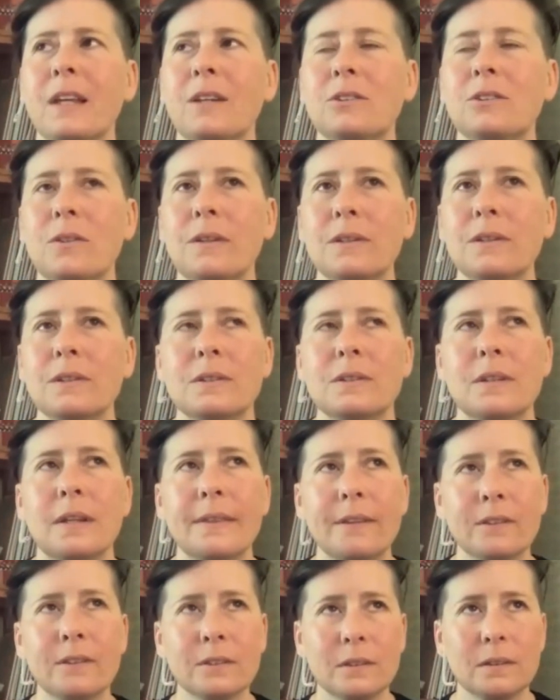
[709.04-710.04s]
so there's
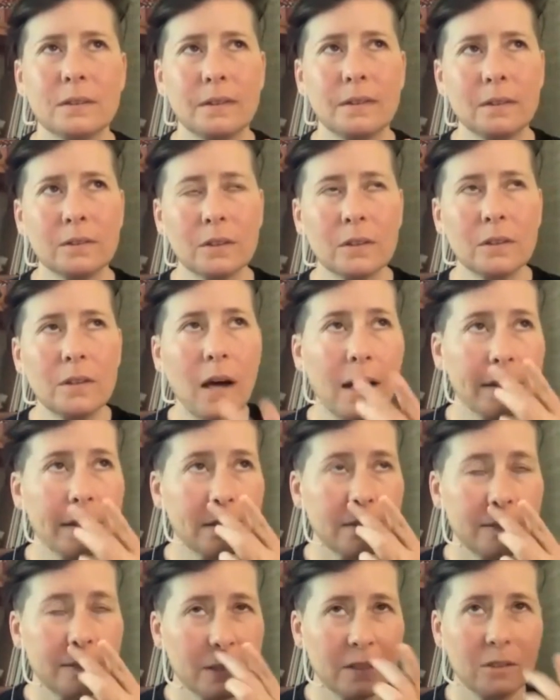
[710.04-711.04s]
a
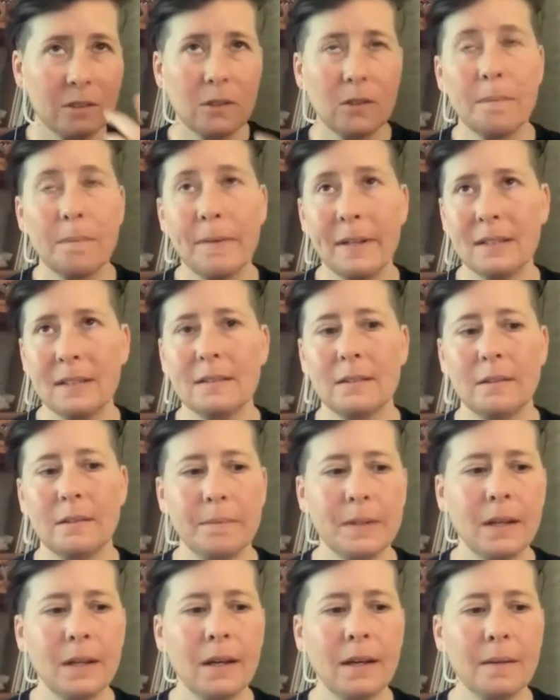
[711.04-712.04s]
loss of discernment
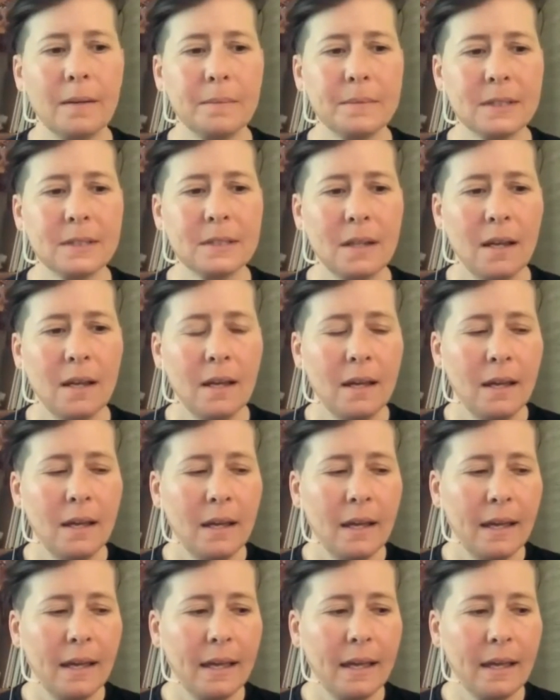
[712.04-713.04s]
sometimes.
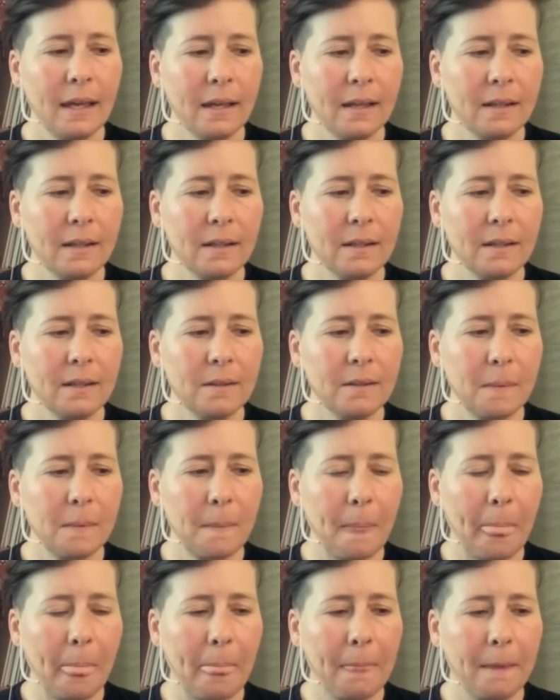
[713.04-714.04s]
And
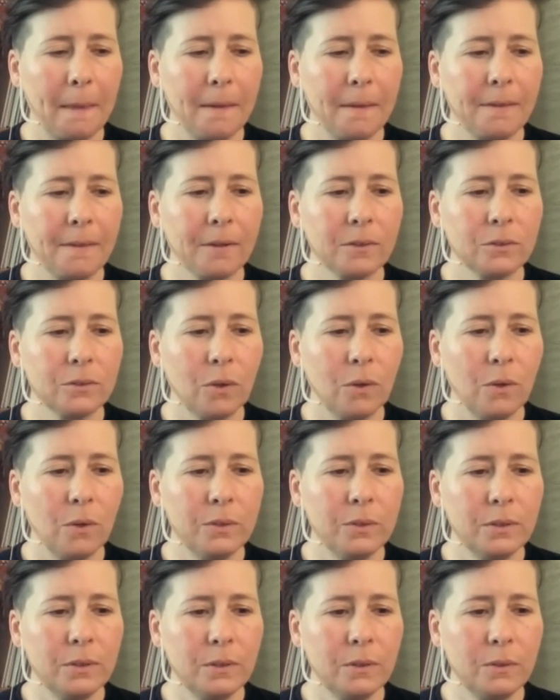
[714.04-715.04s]
there's
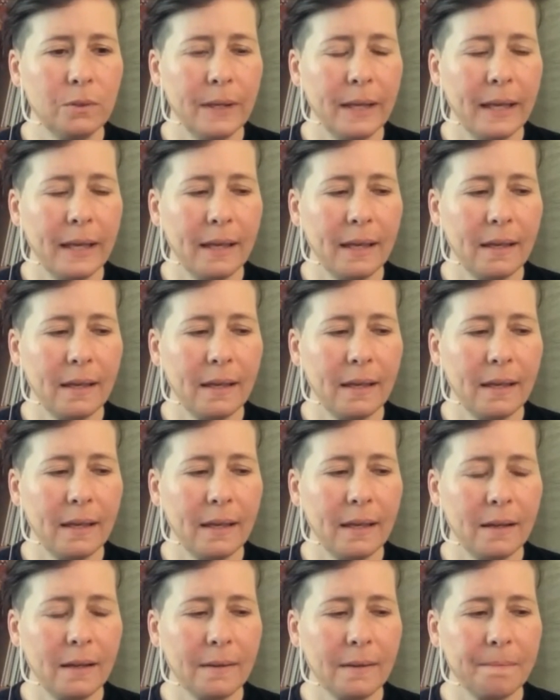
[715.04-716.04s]
also
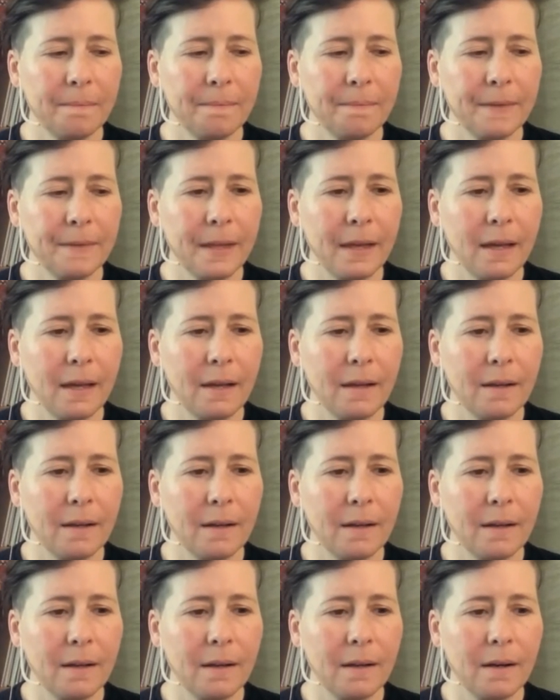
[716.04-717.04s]
a
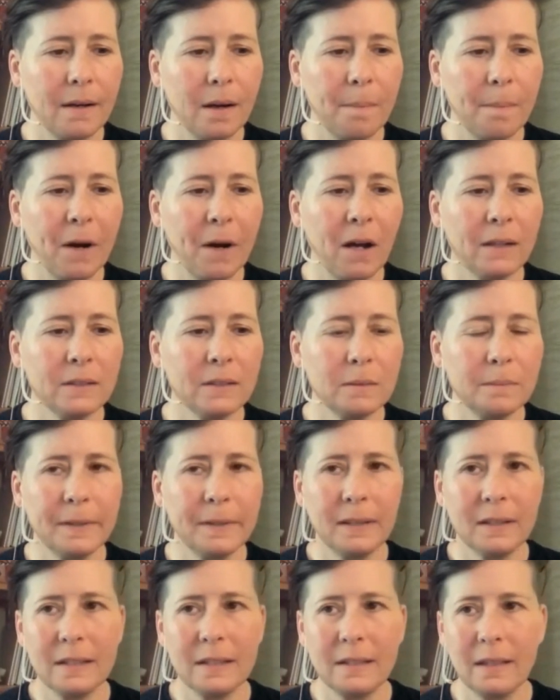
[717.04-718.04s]

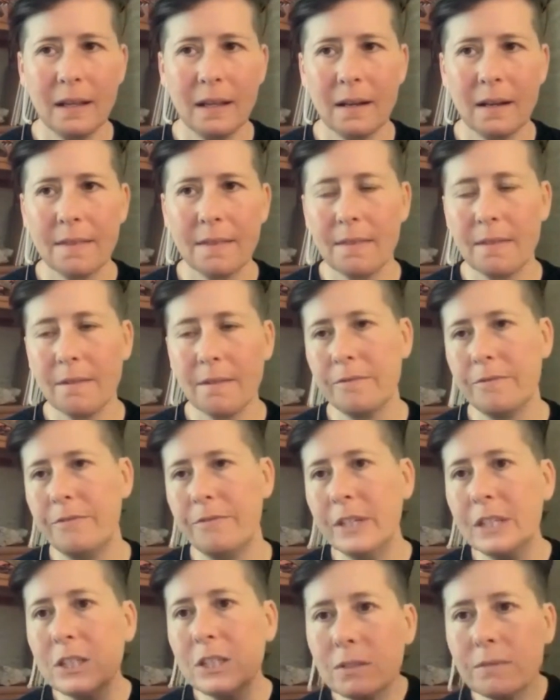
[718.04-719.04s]
possibility that the
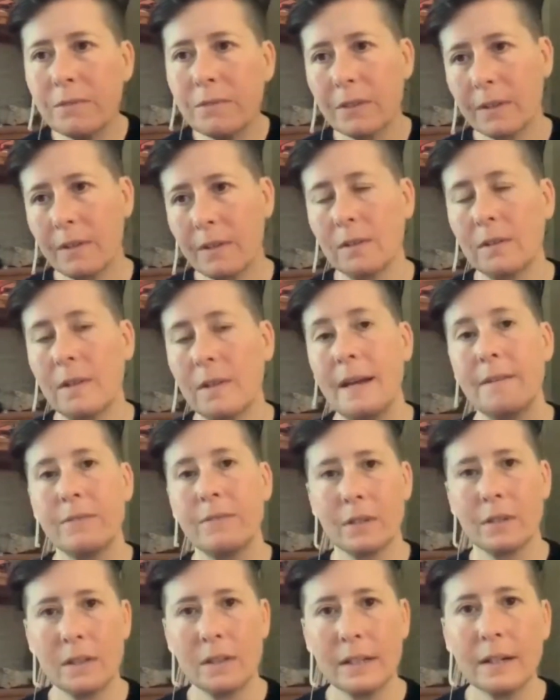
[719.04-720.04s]
vision for their life,
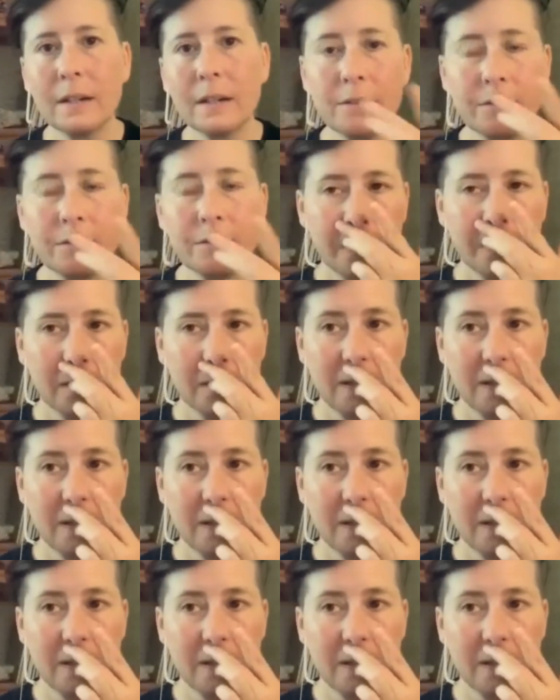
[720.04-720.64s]
or clarity for their